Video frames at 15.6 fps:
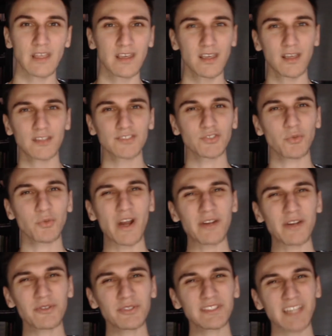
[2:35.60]
So why
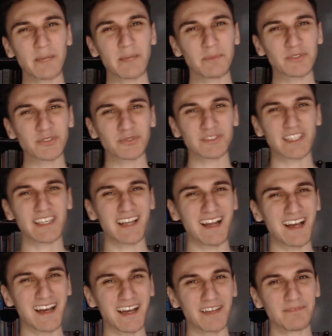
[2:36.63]
do these temperatures get
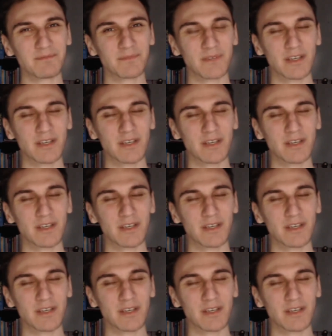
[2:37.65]
hot?